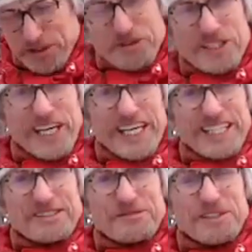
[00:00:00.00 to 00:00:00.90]
you
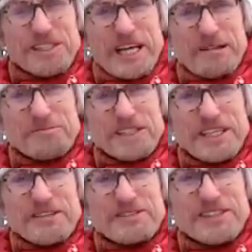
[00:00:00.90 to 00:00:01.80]
techies will help me
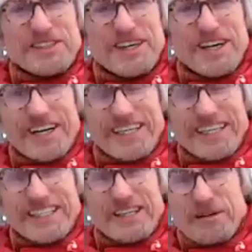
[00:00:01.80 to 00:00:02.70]
if there are
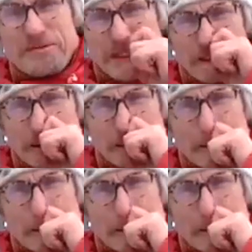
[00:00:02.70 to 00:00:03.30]
any comments.